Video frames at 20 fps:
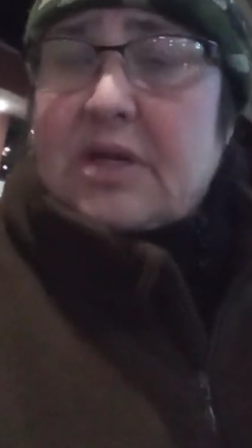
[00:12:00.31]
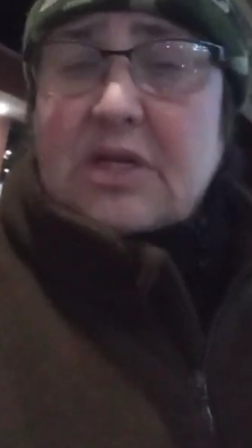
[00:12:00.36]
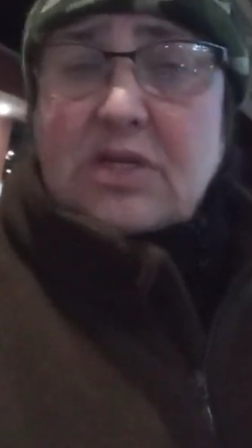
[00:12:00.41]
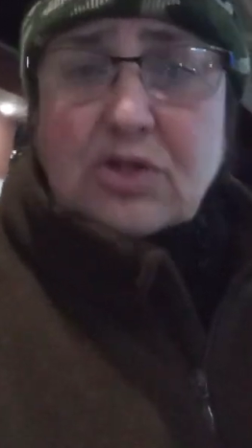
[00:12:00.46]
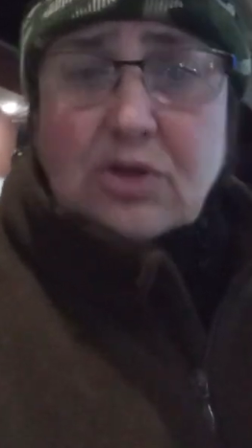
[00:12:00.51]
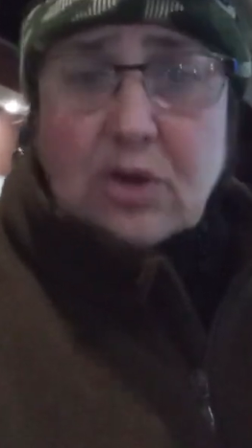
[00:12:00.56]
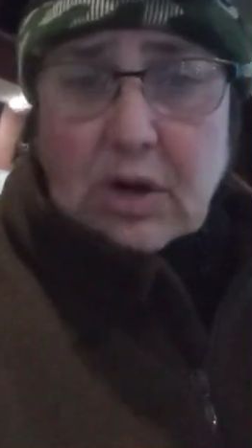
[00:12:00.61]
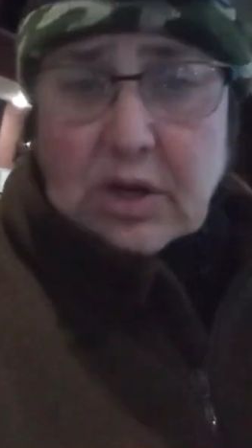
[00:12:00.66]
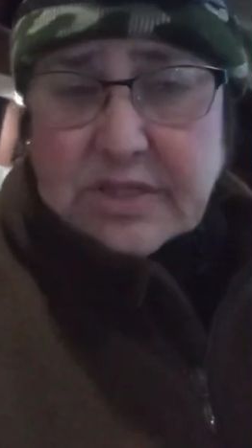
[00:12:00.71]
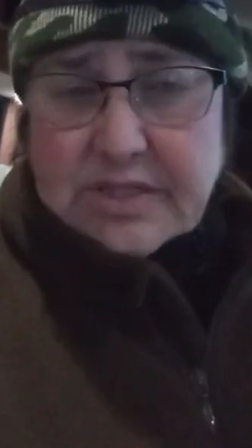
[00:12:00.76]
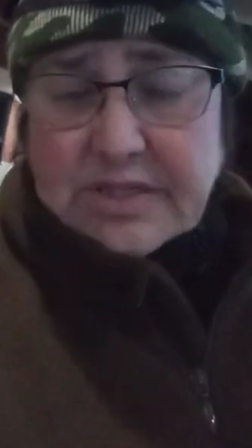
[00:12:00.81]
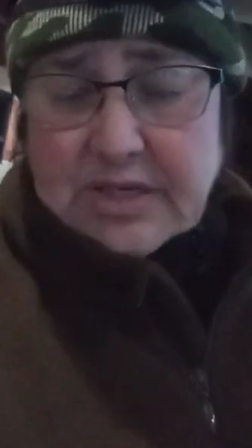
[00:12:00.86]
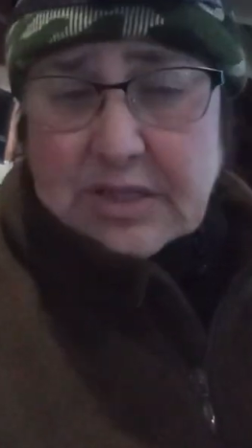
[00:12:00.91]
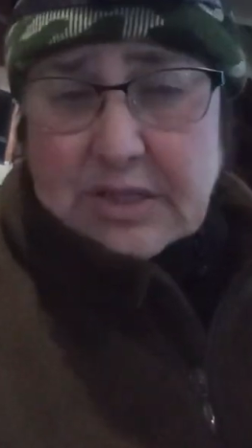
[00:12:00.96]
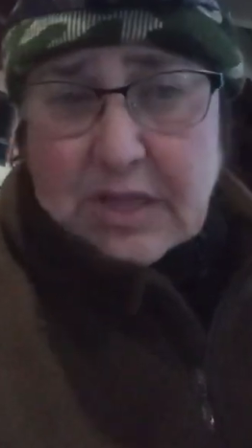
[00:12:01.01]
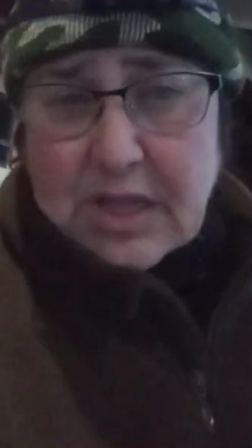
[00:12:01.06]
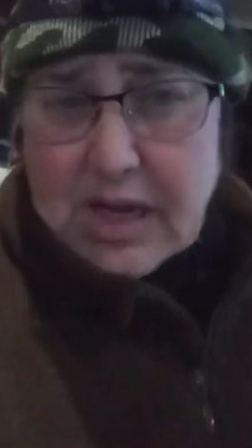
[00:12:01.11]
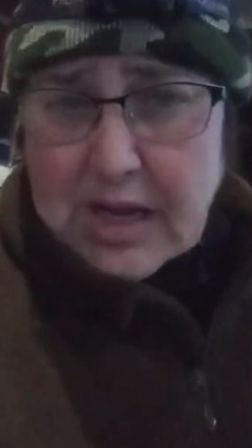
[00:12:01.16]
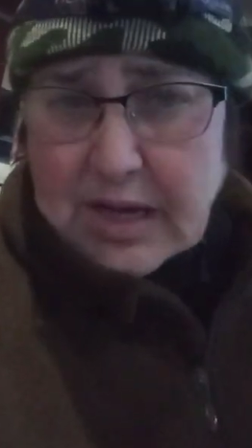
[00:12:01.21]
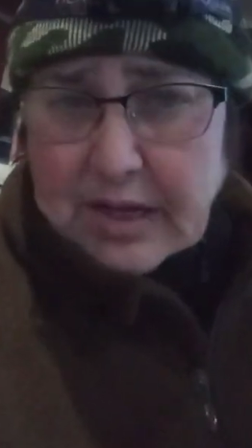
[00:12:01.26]
it's
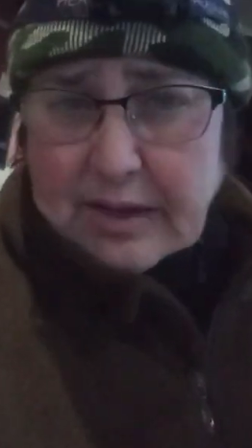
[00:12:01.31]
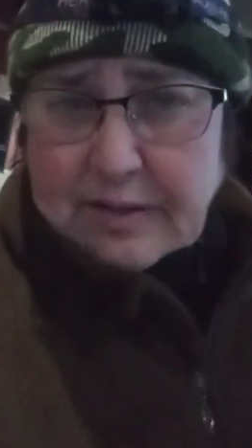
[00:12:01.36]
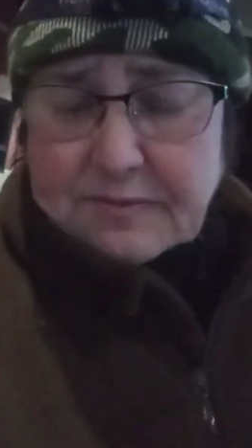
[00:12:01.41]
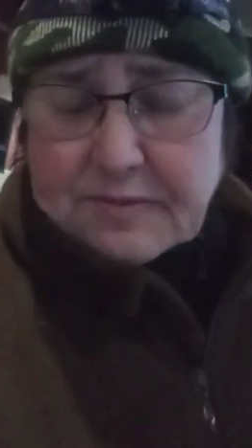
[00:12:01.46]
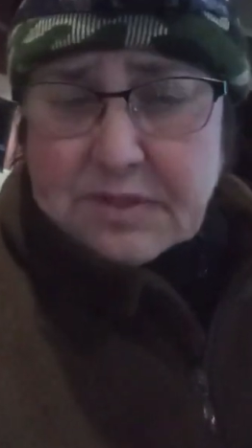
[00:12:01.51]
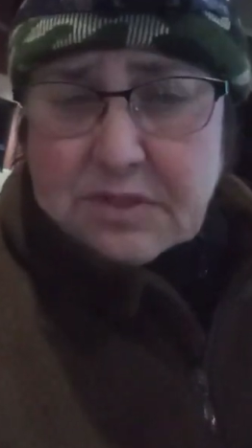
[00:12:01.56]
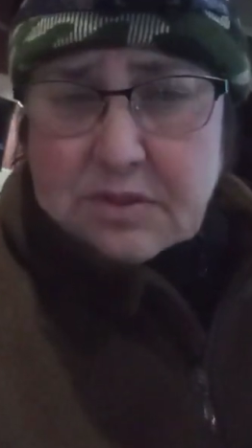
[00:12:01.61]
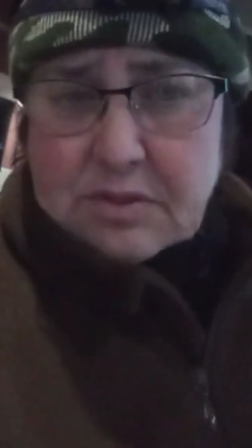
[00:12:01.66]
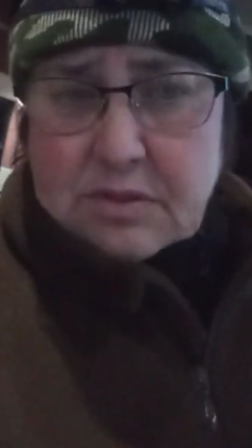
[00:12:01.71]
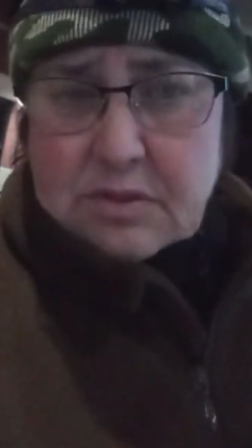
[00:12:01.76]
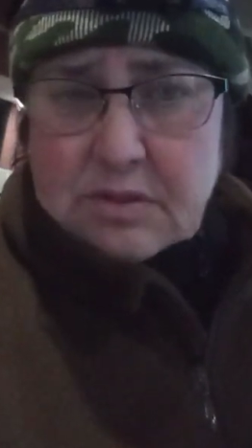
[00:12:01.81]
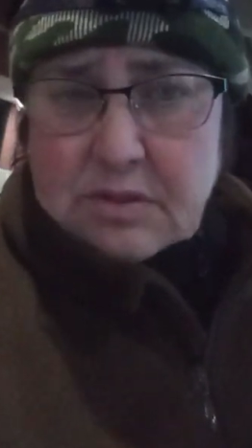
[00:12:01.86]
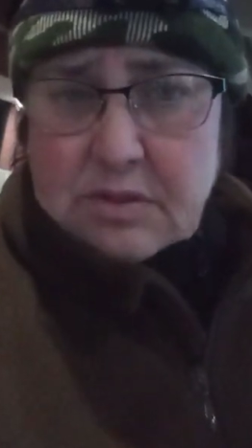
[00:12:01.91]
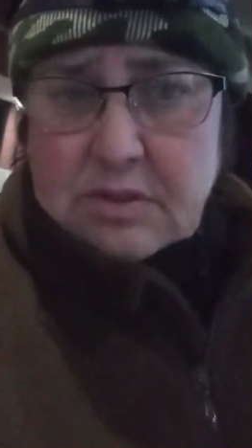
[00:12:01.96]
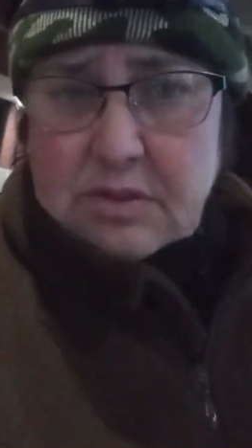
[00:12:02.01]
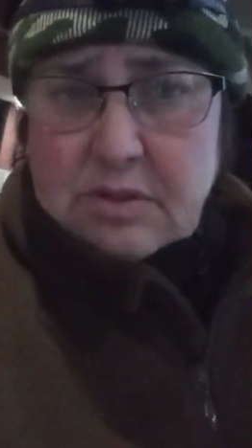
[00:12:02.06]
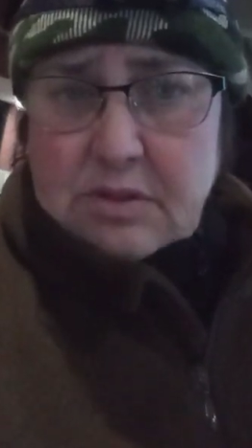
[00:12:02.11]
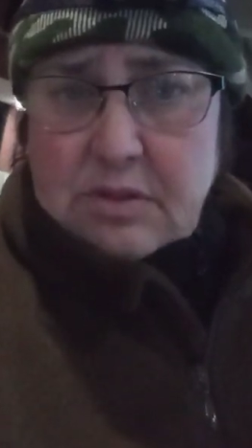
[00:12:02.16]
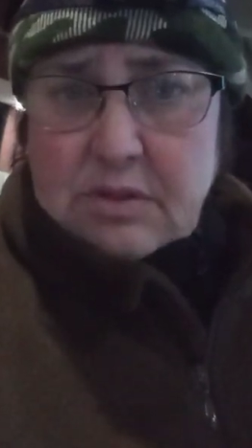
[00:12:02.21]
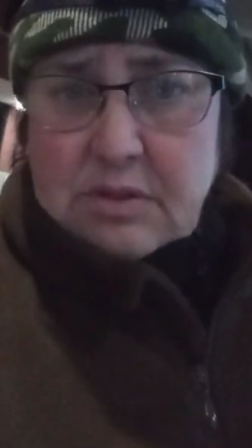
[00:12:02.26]
costing lives
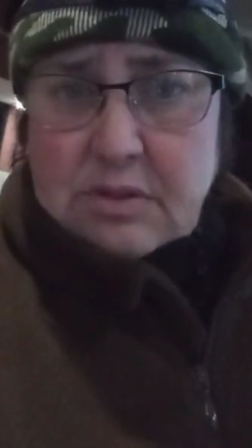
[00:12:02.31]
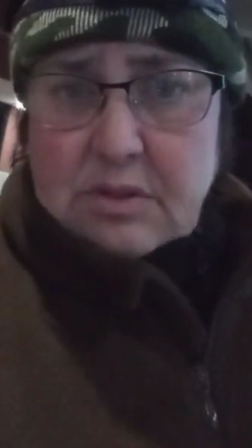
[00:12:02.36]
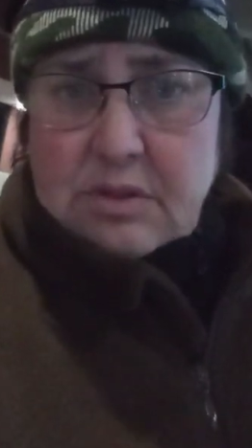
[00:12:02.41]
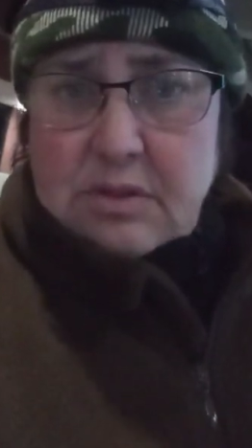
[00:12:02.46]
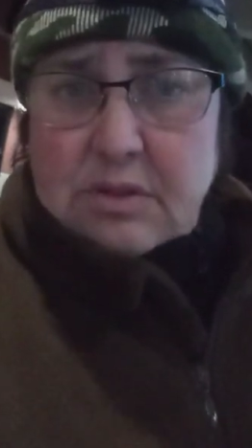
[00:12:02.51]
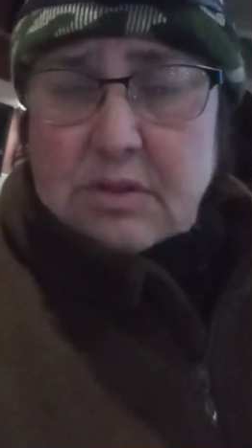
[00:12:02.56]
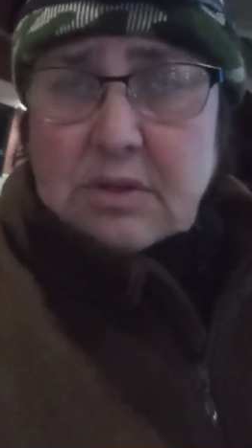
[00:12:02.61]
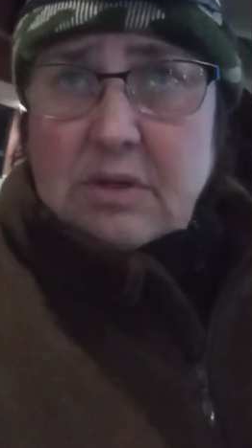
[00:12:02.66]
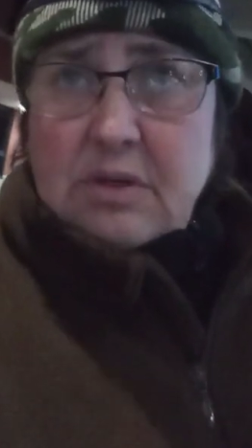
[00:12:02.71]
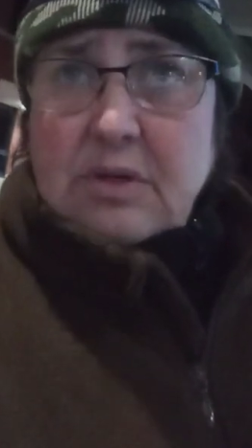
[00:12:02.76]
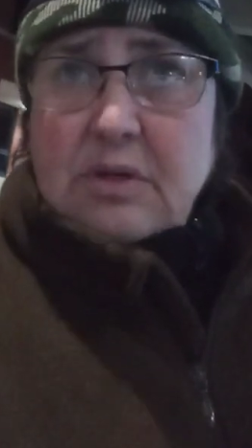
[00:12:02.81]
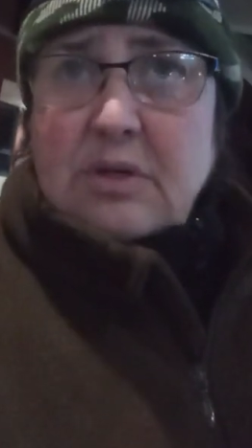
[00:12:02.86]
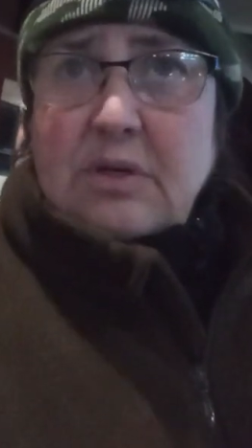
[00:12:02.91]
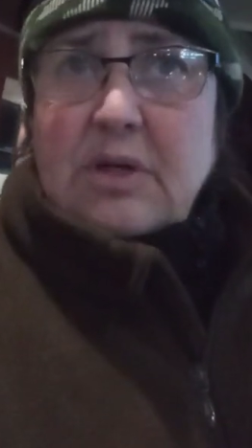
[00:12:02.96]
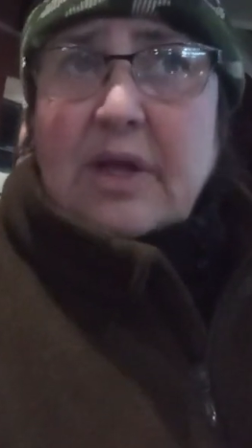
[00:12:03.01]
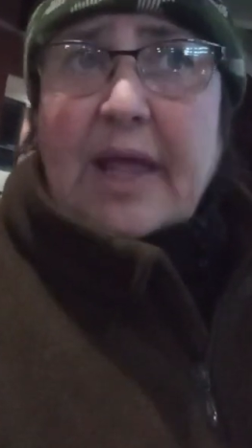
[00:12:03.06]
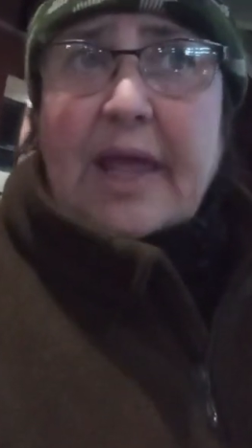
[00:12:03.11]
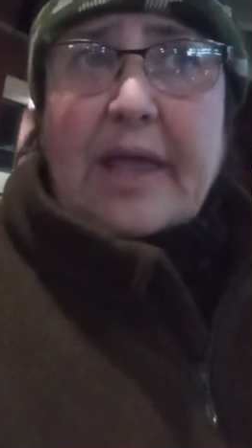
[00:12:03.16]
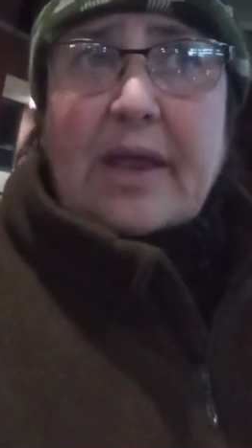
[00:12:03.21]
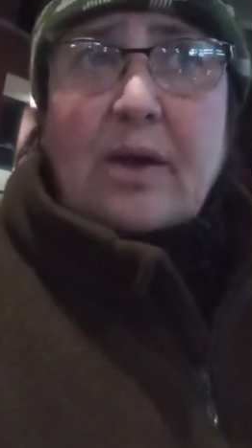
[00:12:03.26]

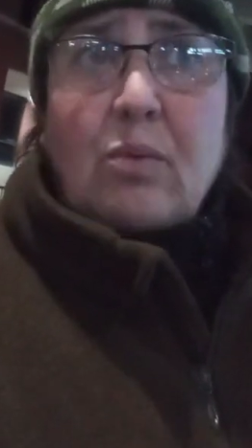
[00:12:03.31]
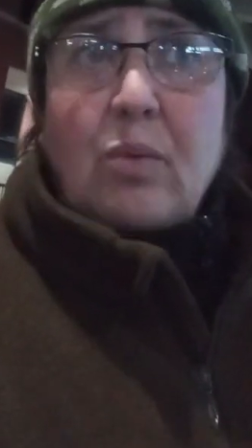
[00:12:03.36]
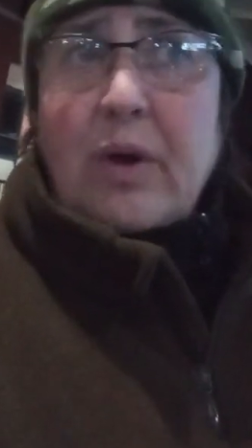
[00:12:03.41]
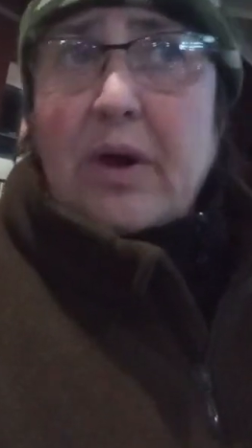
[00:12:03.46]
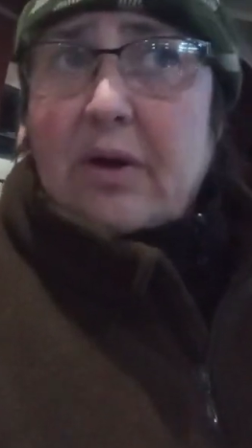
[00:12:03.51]
and